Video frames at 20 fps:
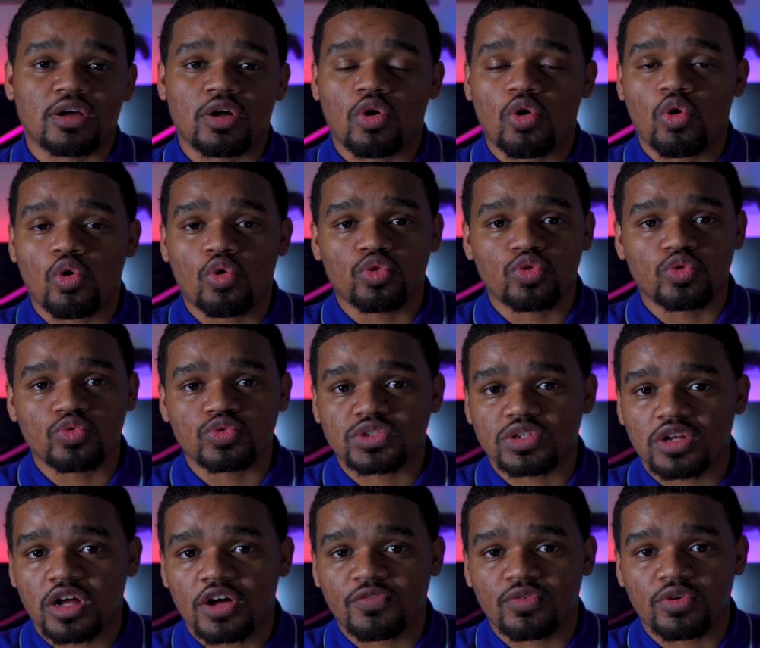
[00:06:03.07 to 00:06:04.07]
a whole new
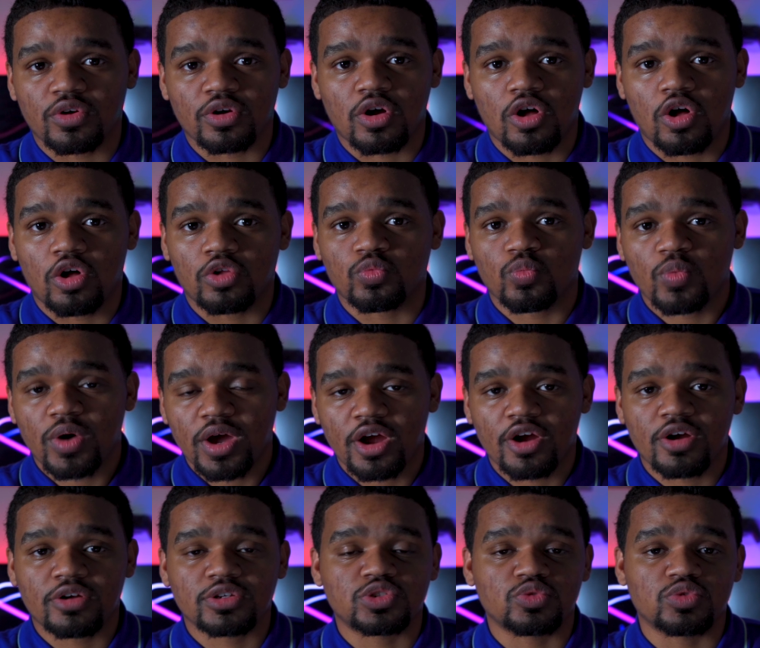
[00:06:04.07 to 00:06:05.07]
software called
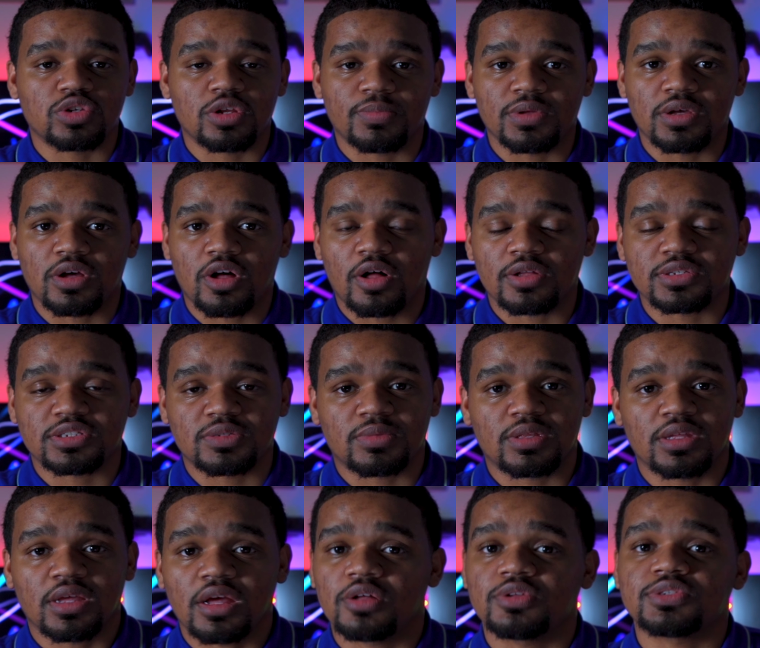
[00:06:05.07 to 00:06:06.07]
Wear, soon to be called
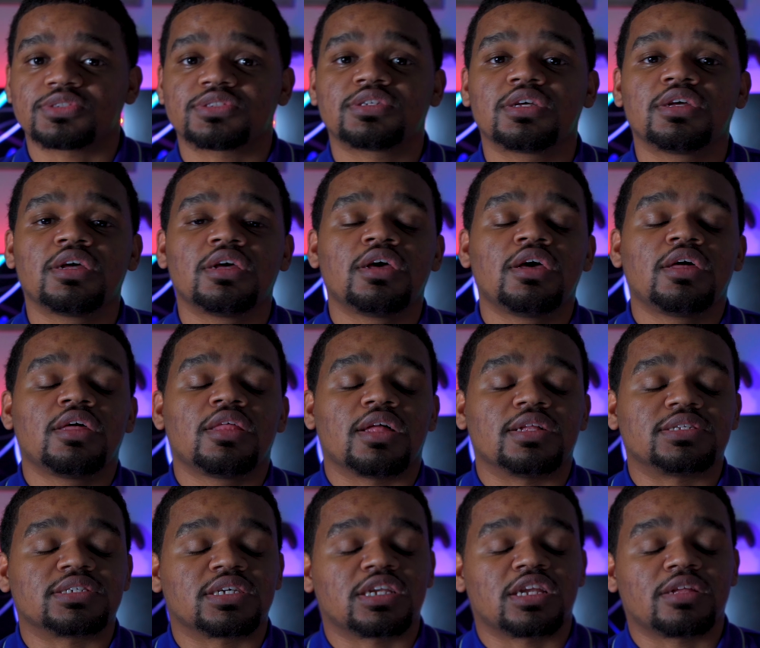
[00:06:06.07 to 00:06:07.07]
something else,
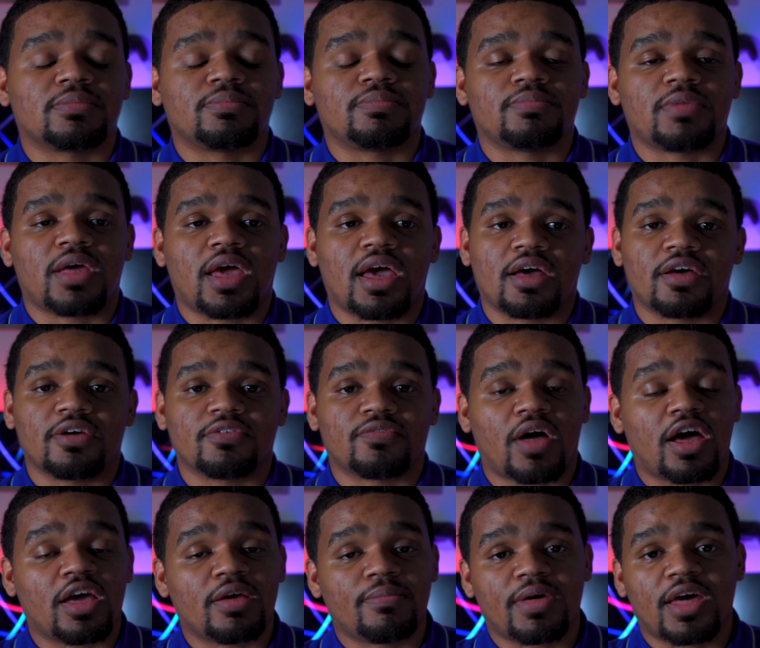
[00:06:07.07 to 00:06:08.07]
it's gonna have,
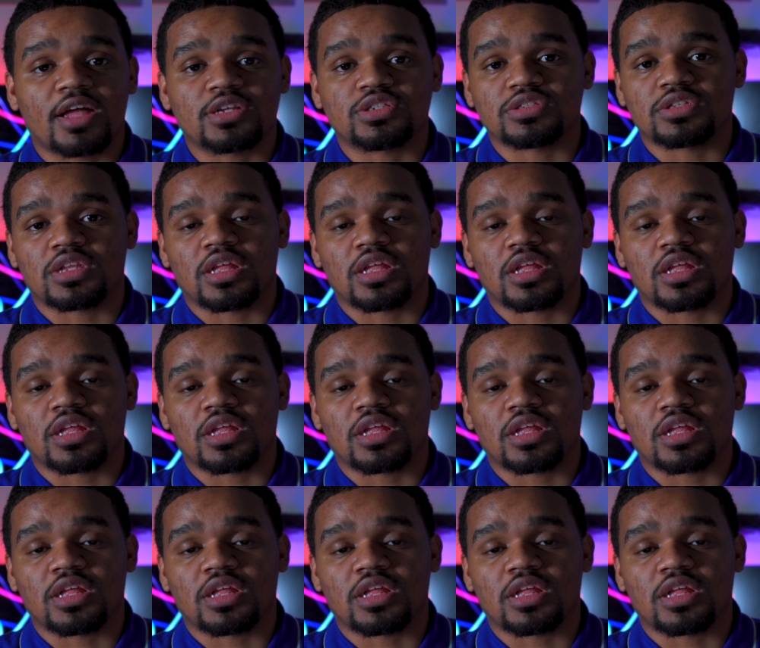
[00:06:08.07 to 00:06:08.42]
I imagine,